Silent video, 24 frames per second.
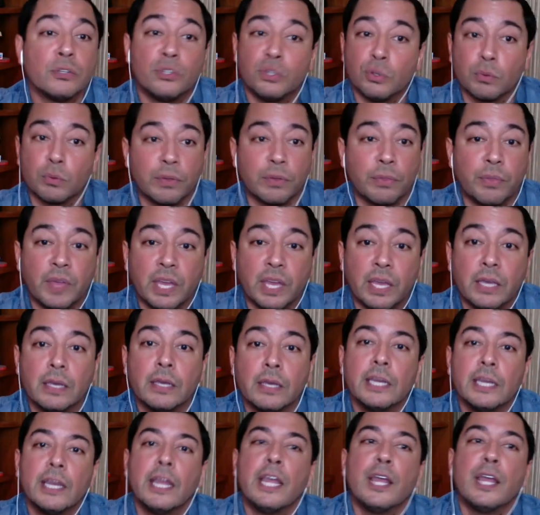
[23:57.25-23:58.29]
do her thing.
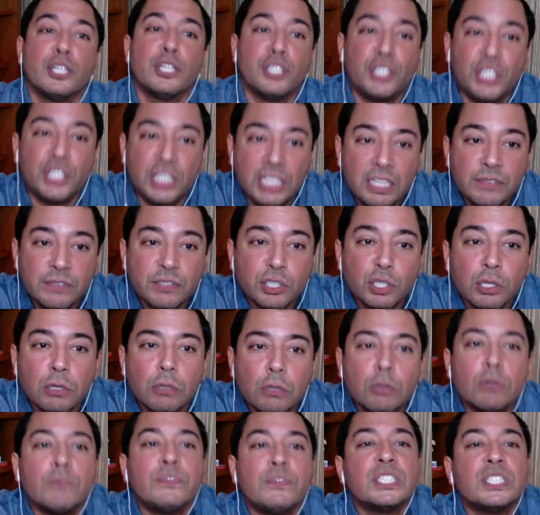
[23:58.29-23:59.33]
Chiefs
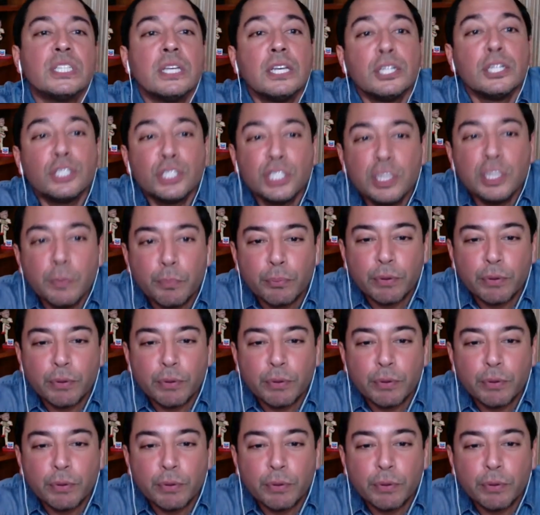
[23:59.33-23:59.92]
lose. She